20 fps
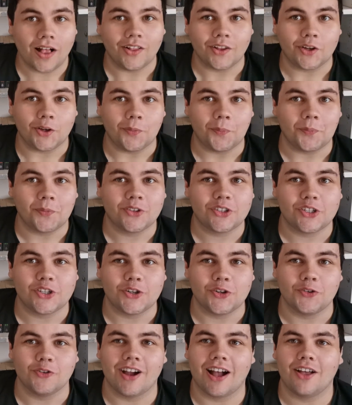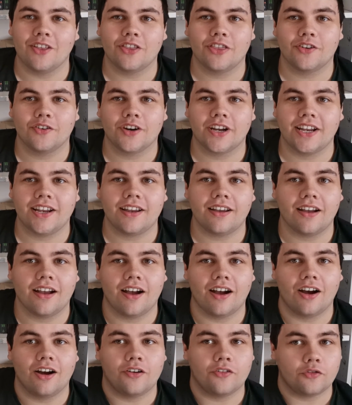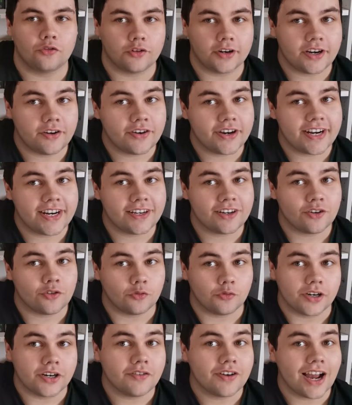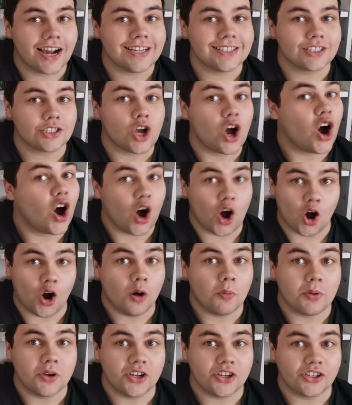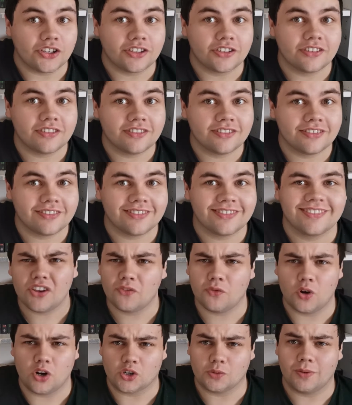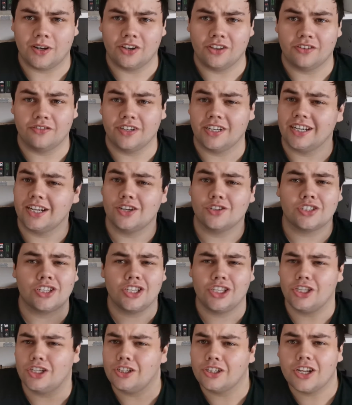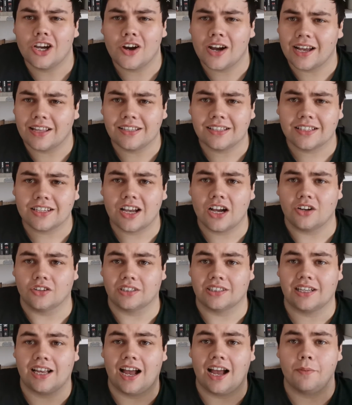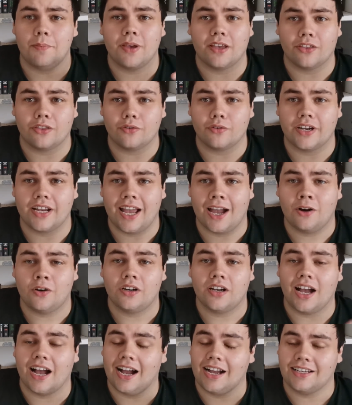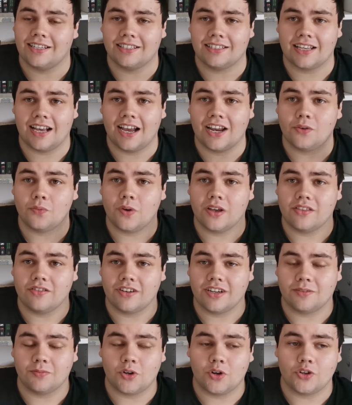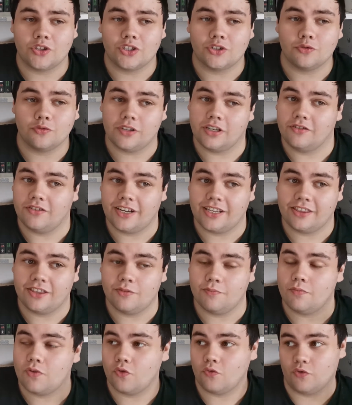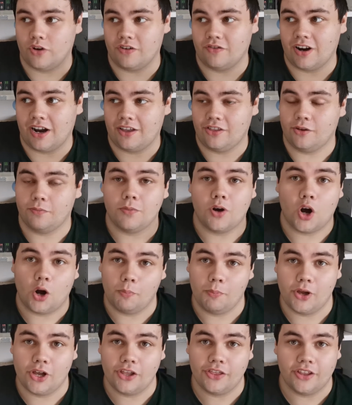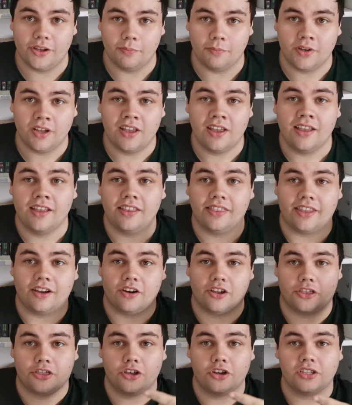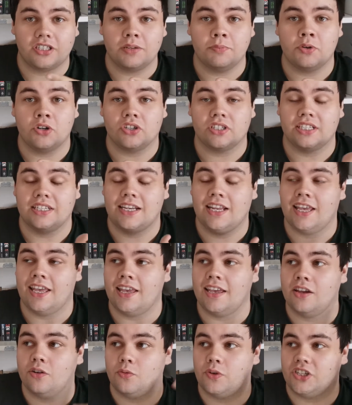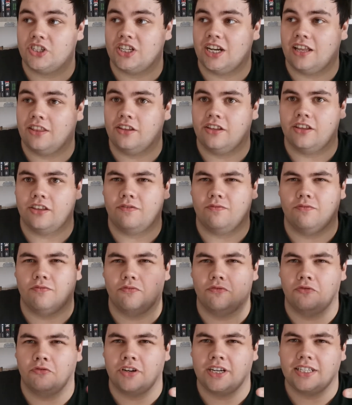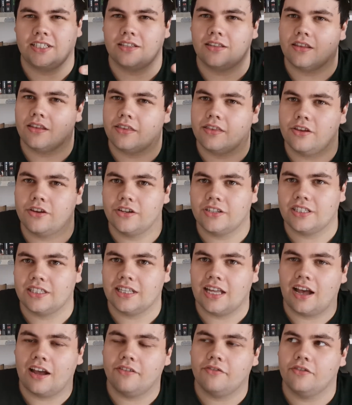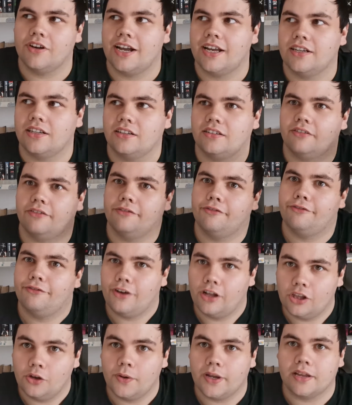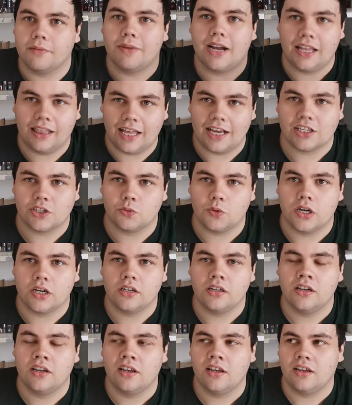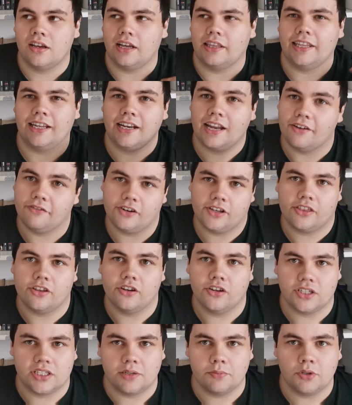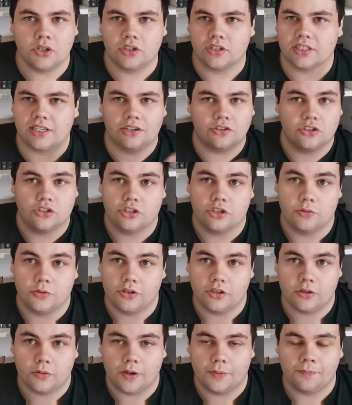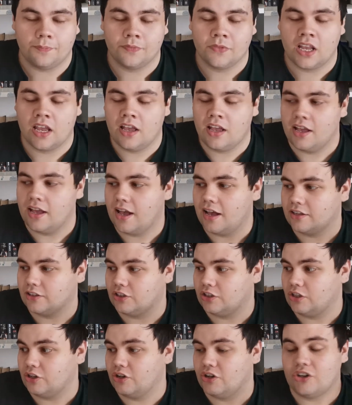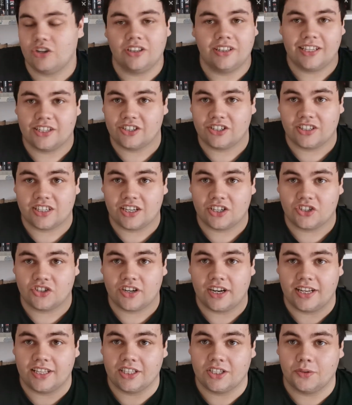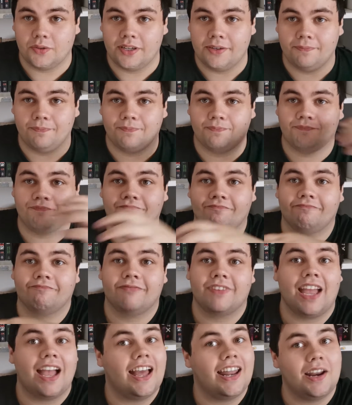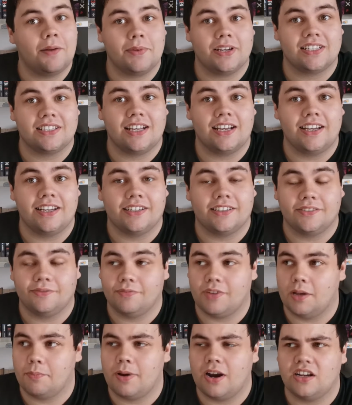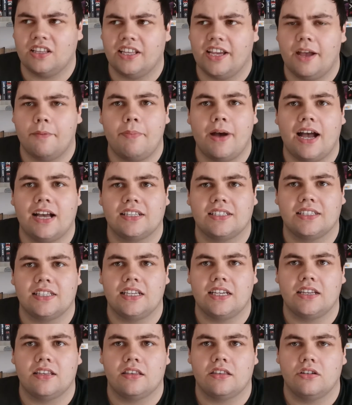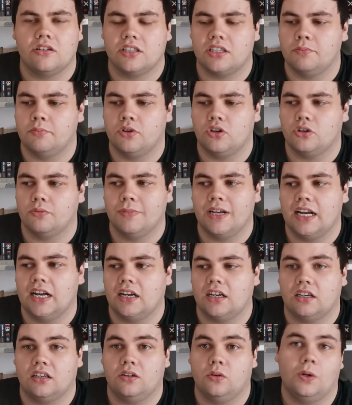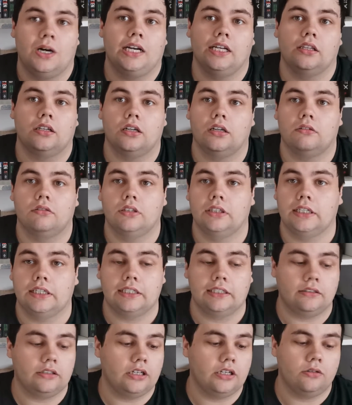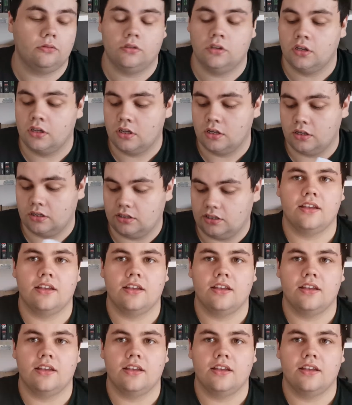Welcome to round 3 of Reread, Rewrite, or Burn. If you've watched my other videos, you'll know how this goes. I pick 3 out, I decide whether I'm going to reread them, rewrite them, or burn them. There are 30 books in here, which are the recent 30 that I've read following my last one, and then every 30 books I'll just do another one. So let's just get straight into it, and I'm excited. Apparently I passed the 30 book mark a while ago, and I didn't know.